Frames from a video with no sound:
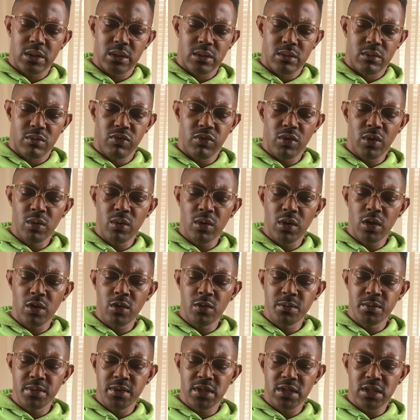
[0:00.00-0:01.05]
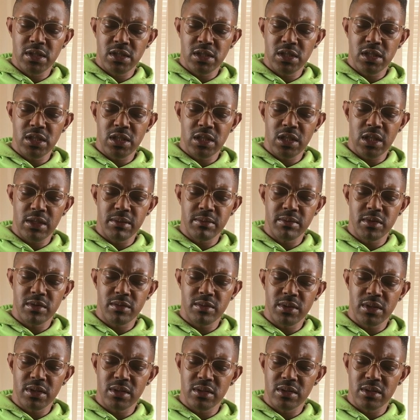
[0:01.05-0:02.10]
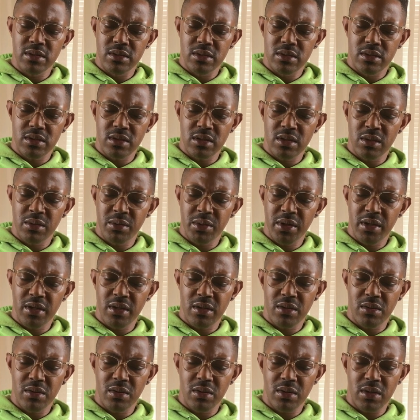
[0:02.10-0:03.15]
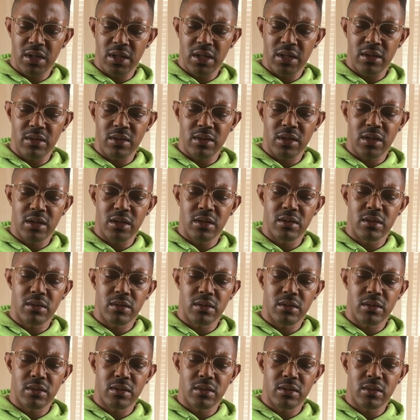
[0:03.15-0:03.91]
Fruit Loops, so she comes with cereal. I don't know.